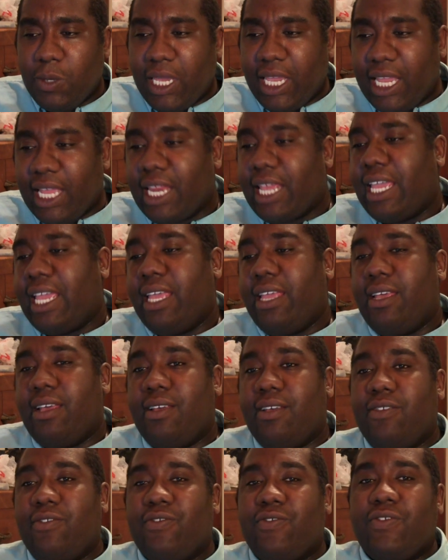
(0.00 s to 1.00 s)
You can't
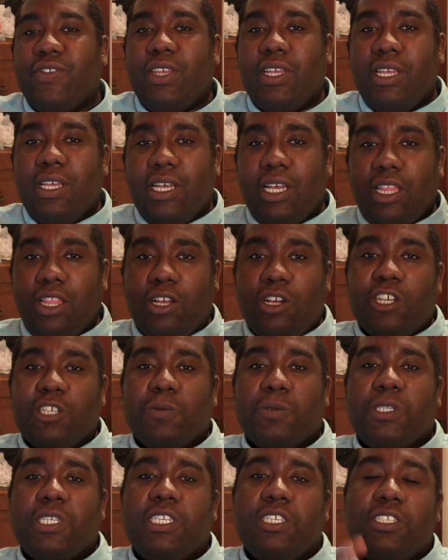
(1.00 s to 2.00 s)
have a
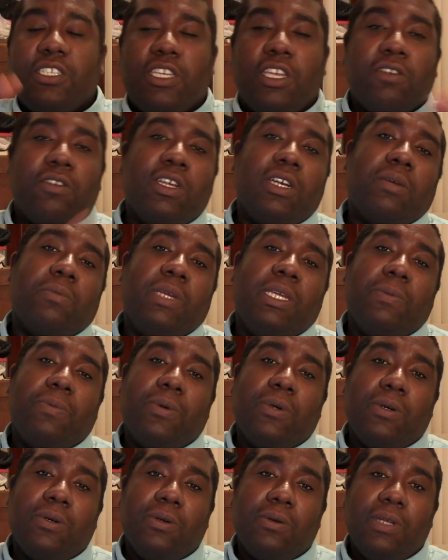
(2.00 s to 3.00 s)
large percentage of your young
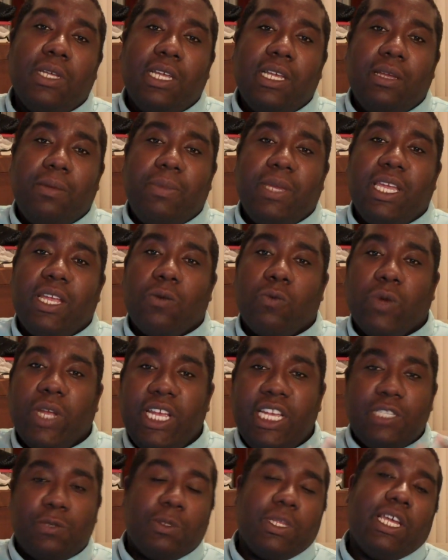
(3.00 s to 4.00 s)
people being
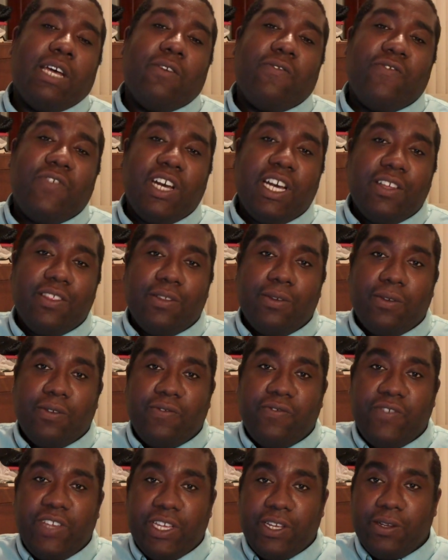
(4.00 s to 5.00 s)
raised without
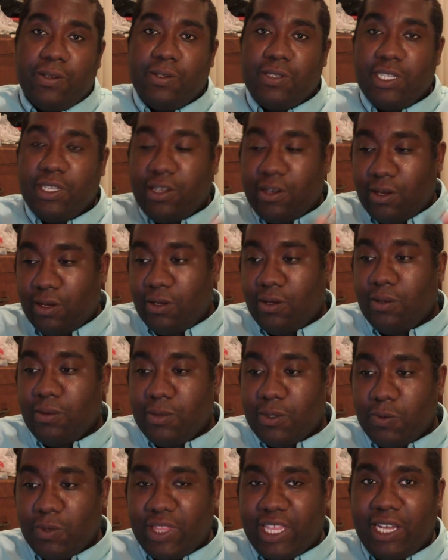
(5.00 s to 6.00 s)
father figures in their
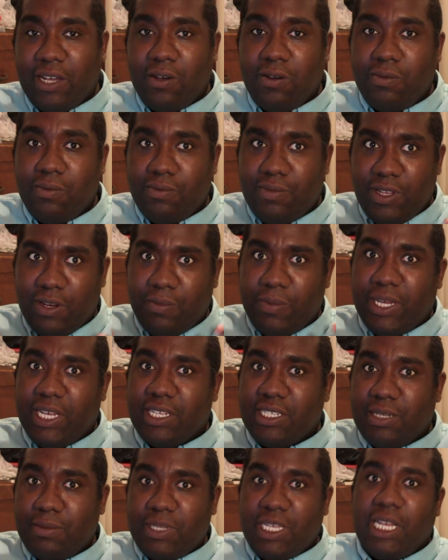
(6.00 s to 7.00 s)
homes, without there
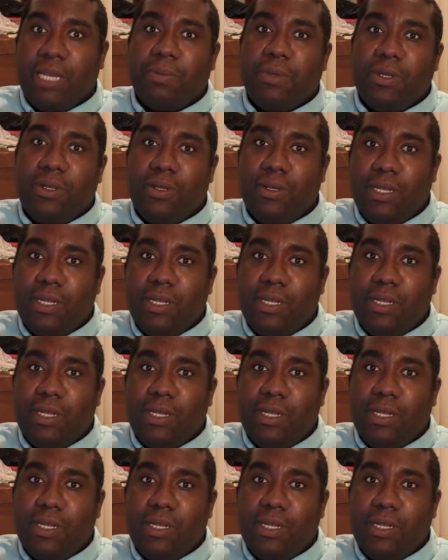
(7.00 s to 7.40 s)
being some type